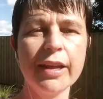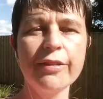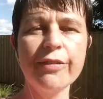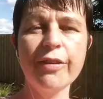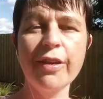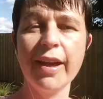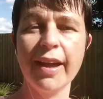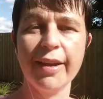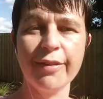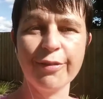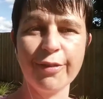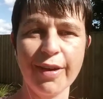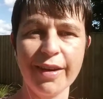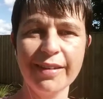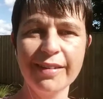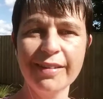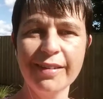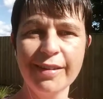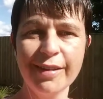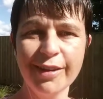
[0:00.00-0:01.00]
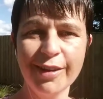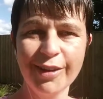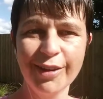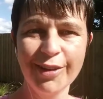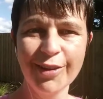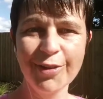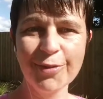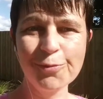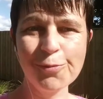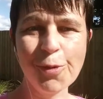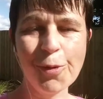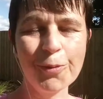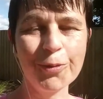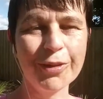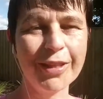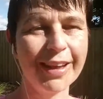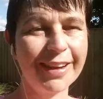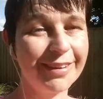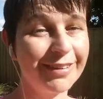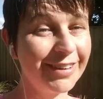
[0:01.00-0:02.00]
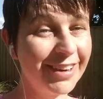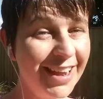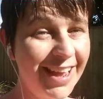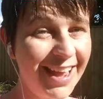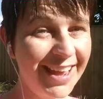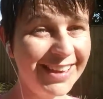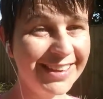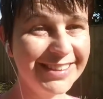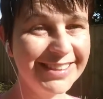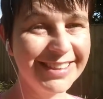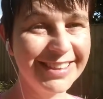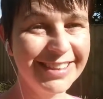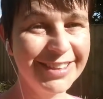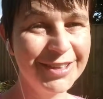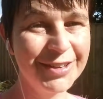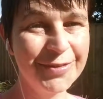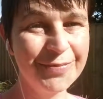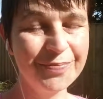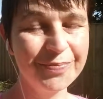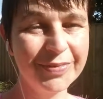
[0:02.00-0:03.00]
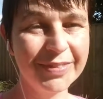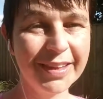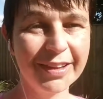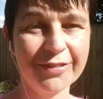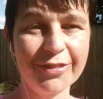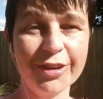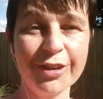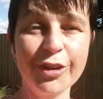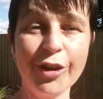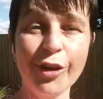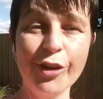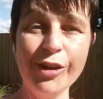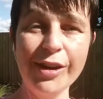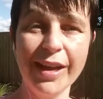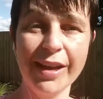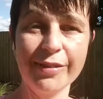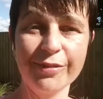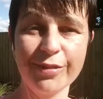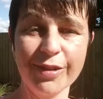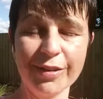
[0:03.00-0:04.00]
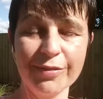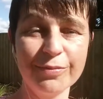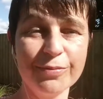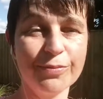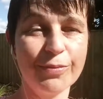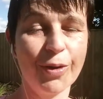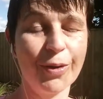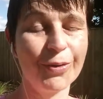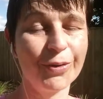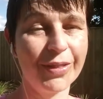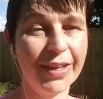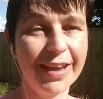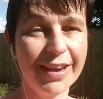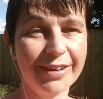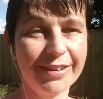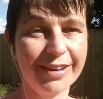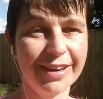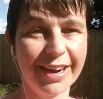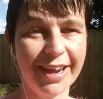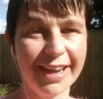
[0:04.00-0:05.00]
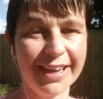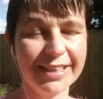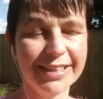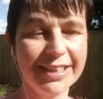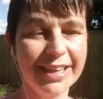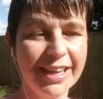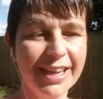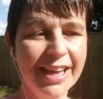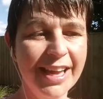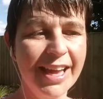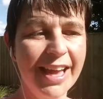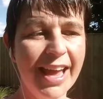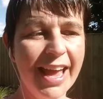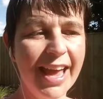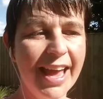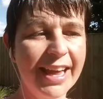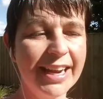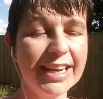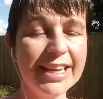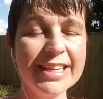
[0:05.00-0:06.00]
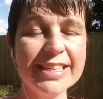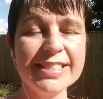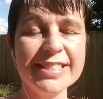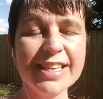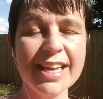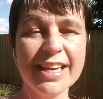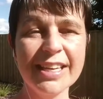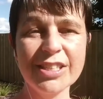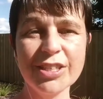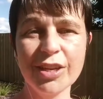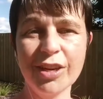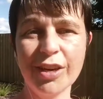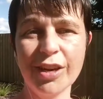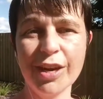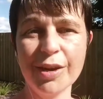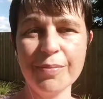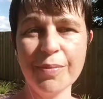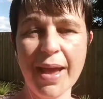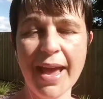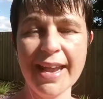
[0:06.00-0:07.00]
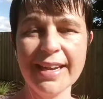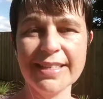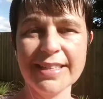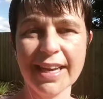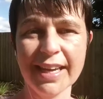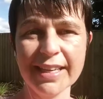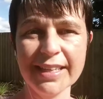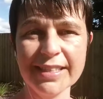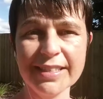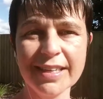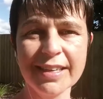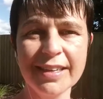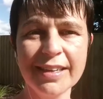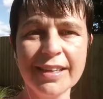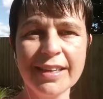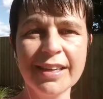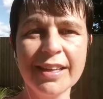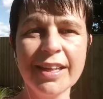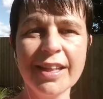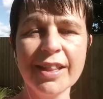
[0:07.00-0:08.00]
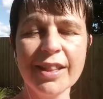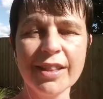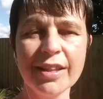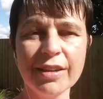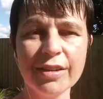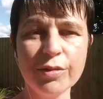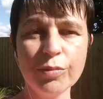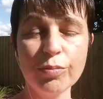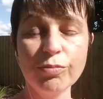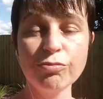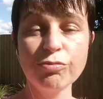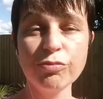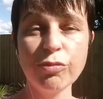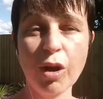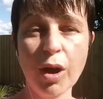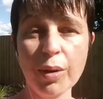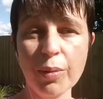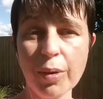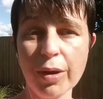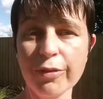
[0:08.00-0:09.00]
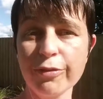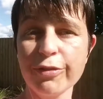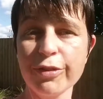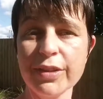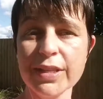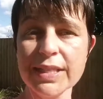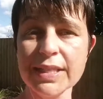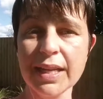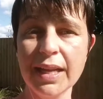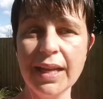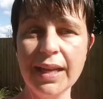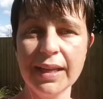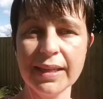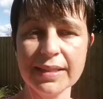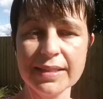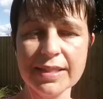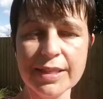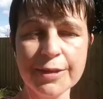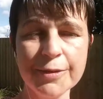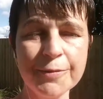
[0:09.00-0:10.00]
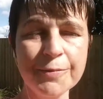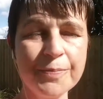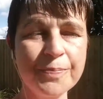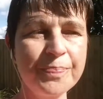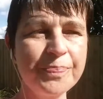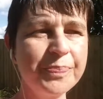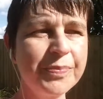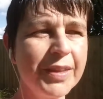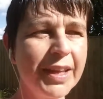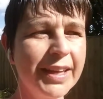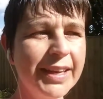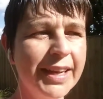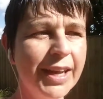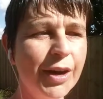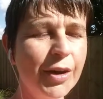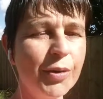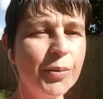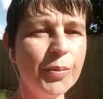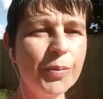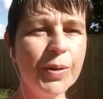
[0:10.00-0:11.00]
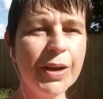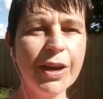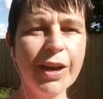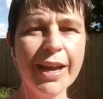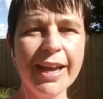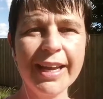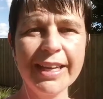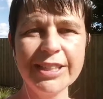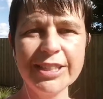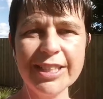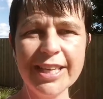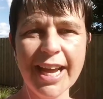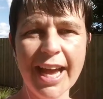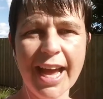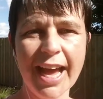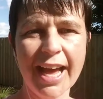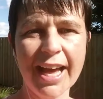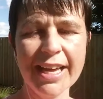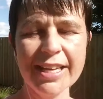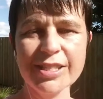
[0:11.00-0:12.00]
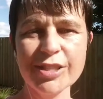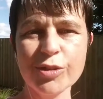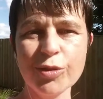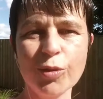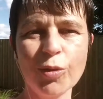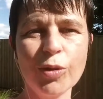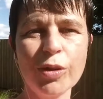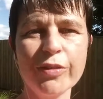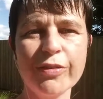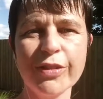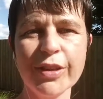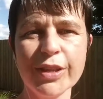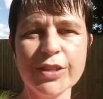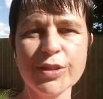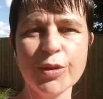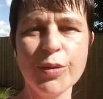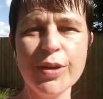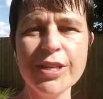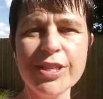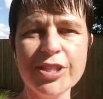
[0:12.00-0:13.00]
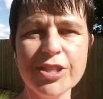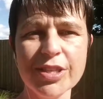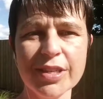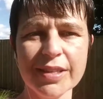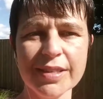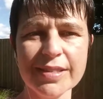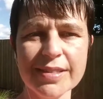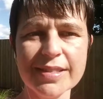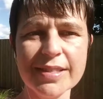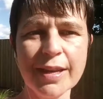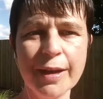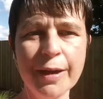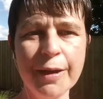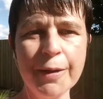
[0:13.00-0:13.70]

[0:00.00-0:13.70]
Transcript: if I have one, what will that create? If I don't have one, what will that create? And is that time and date the right one for this class? Now, when I actually asked all of these questions,